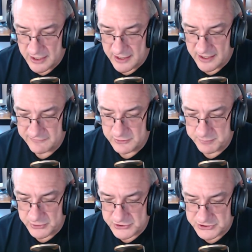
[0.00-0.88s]
of the
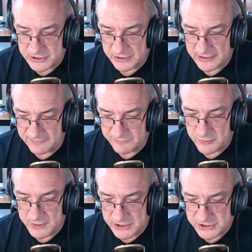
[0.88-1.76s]
personal
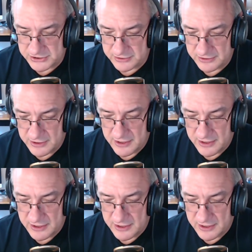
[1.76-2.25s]
information